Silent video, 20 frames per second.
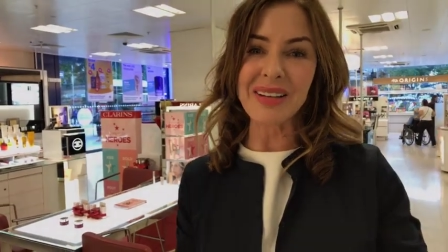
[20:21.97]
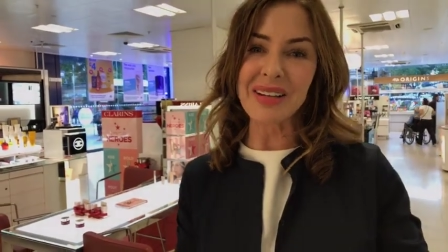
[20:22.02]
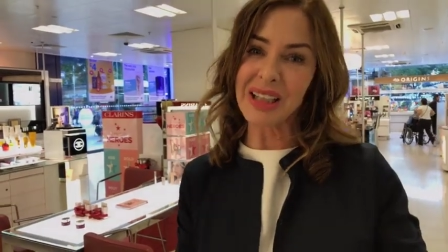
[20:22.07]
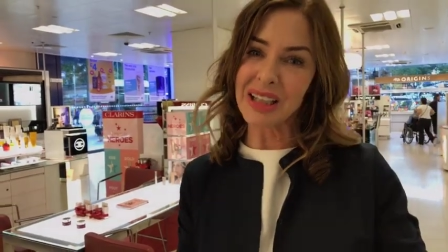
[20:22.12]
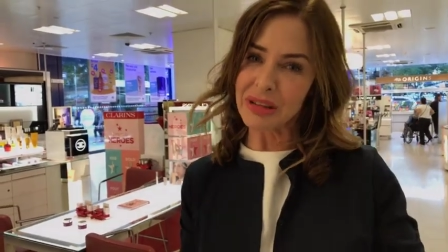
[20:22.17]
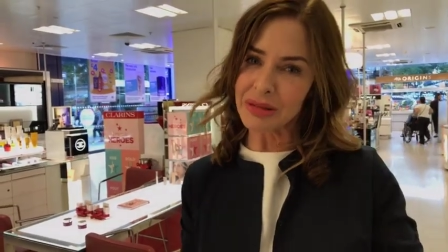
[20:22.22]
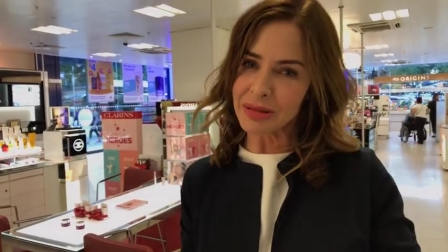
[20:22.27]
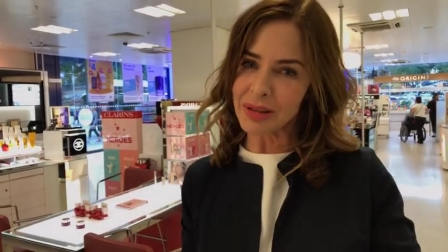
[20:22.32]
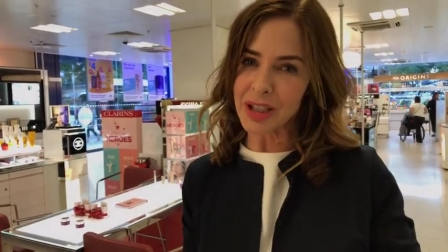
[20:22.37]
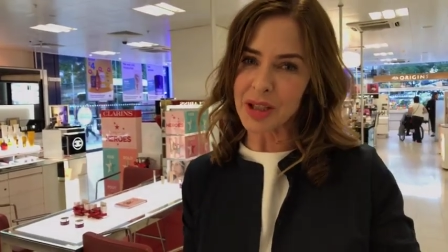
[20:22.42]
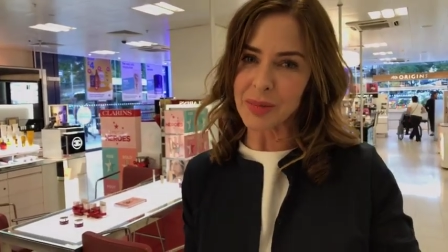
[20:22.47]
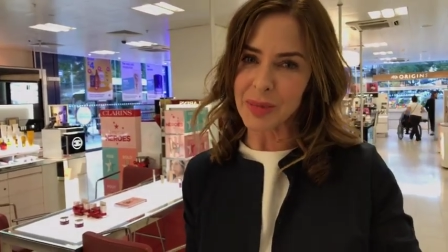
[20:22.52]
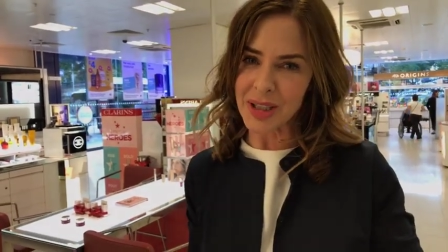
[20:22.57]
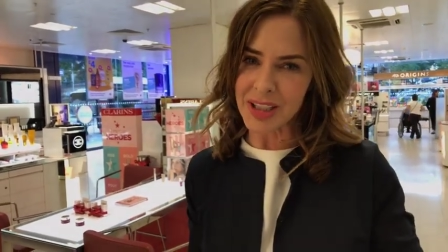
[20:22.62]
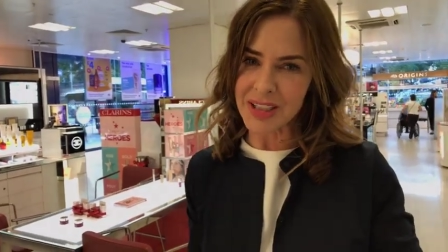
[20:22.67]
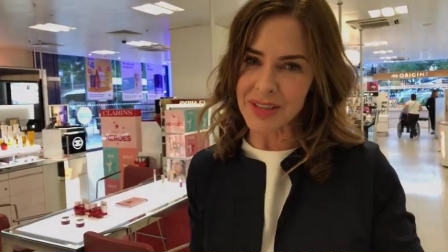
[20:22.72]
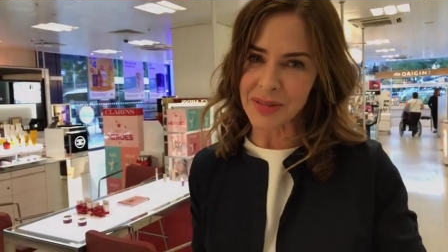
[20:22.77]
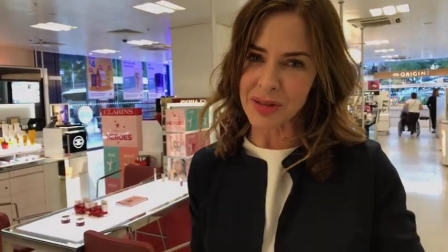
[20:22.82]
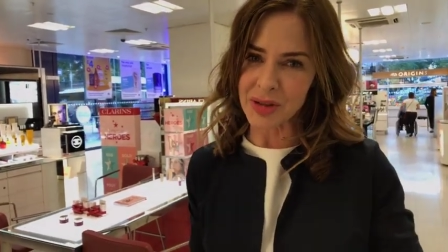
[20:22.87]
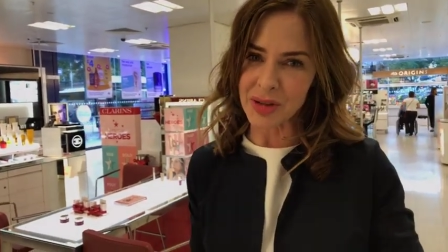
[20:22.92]
incredibly
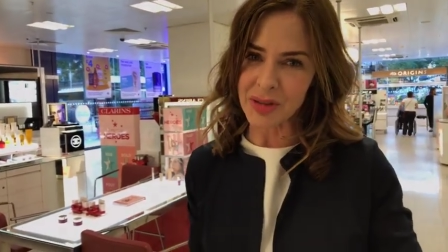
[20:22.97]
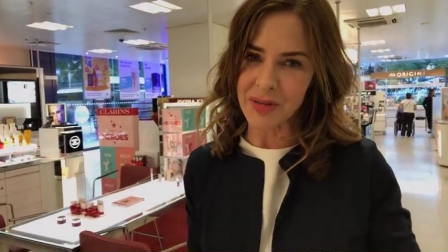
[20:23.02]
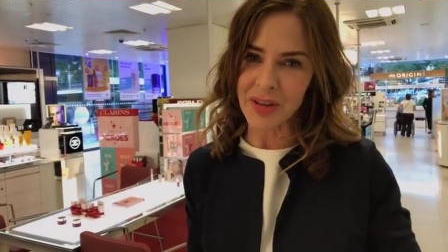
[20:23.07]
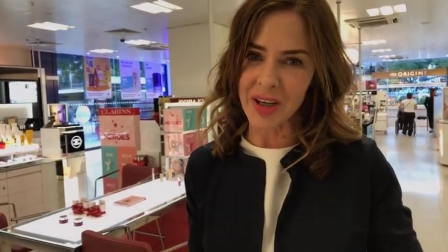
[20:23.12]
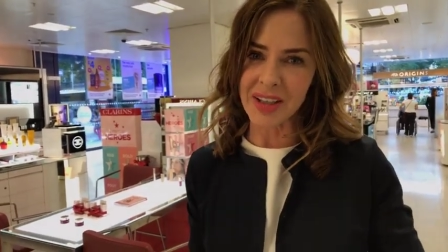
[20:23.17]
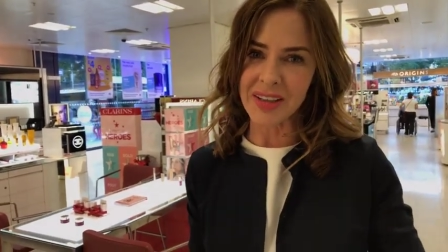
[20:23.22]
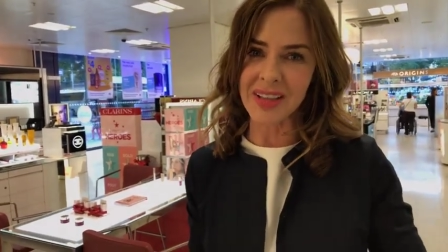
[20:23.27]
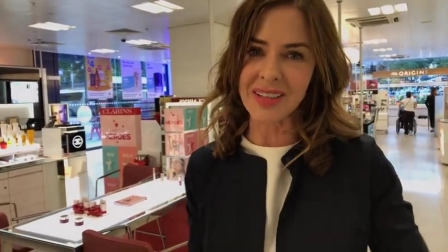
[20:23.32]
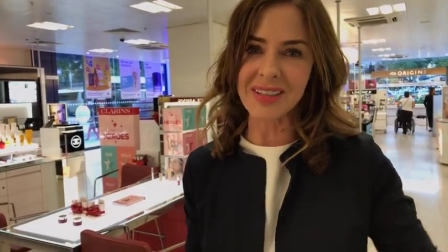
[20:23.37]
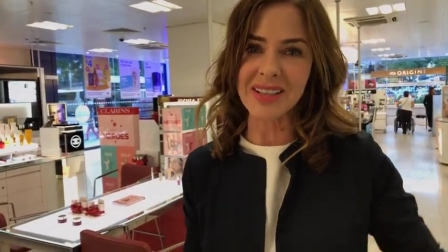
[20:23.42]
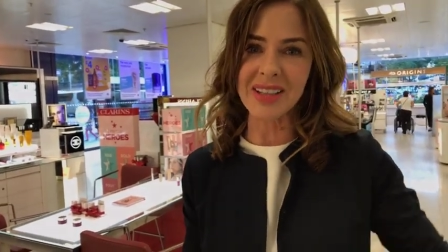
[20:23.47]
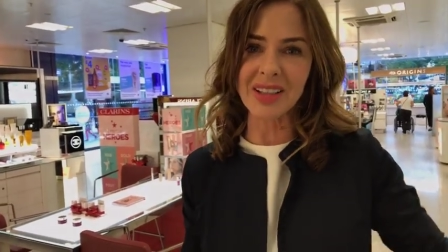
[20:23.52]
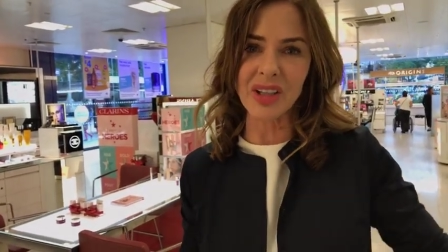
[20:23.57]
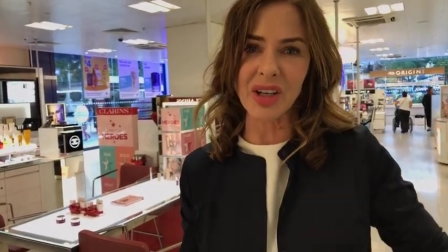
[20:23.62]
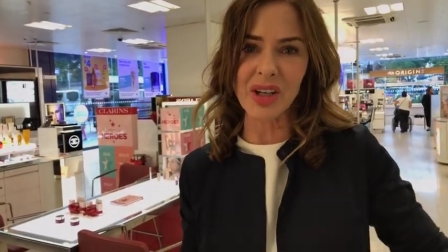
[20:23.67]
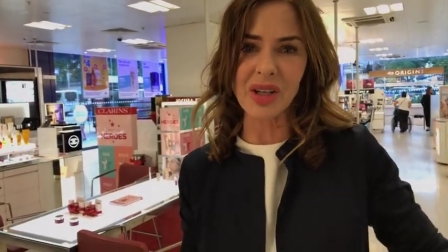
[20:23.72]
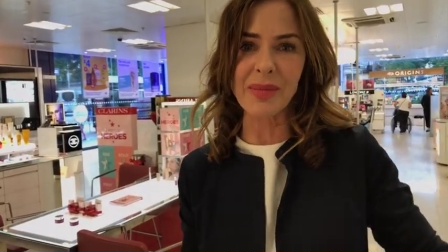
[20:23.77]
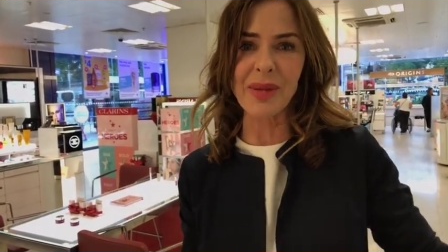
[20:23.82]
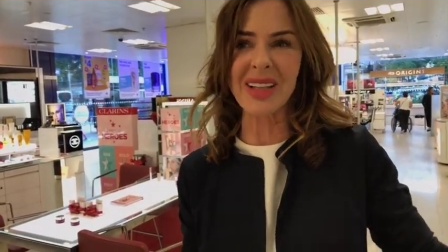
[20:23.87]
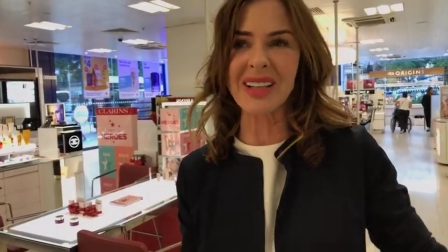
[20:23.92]
difficult to find, they still
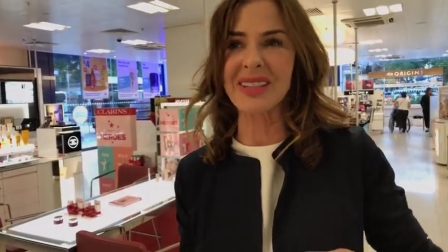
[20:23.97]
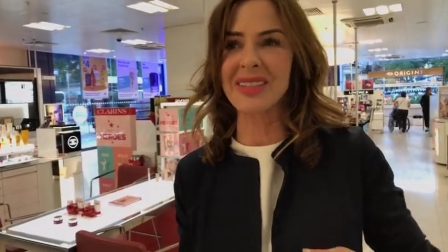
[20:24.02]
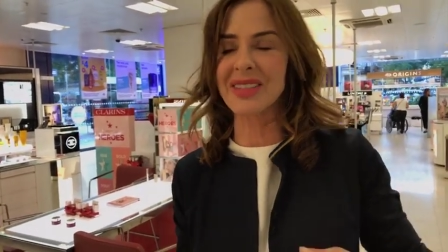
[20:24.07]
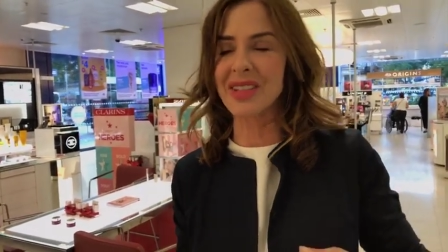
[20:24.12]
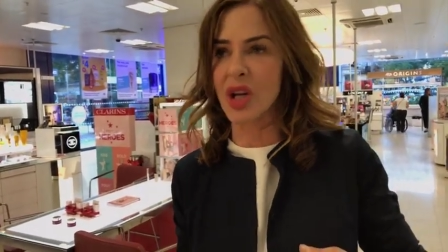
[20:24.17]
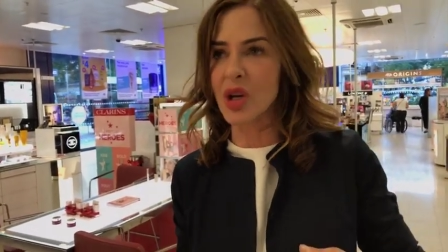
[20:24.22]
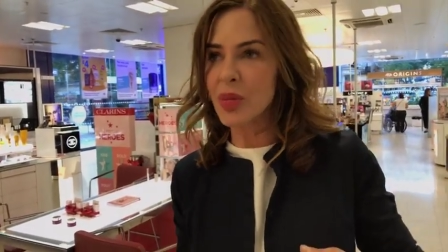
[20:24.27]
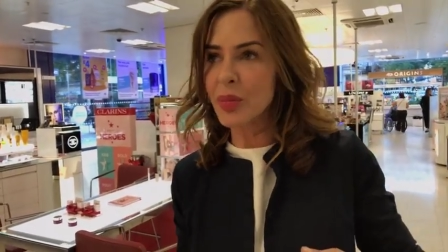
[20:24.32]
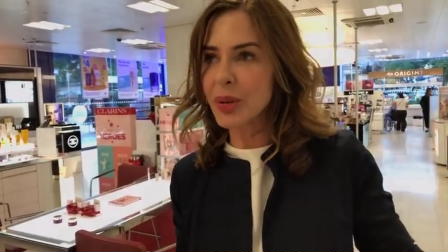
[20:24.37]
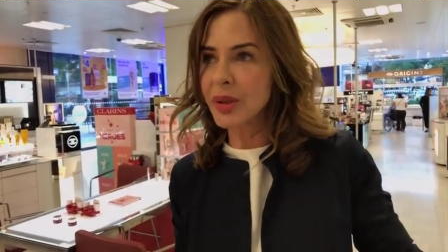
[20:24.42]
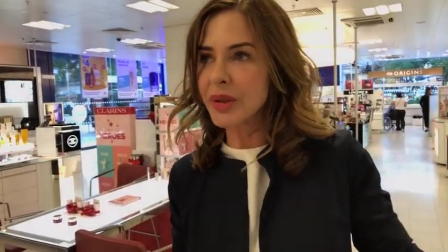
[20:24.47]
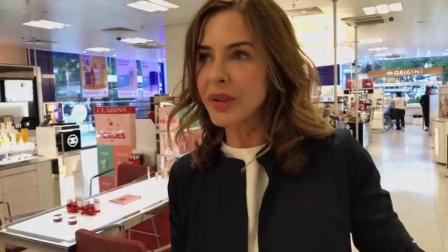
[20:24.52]
only make the soap.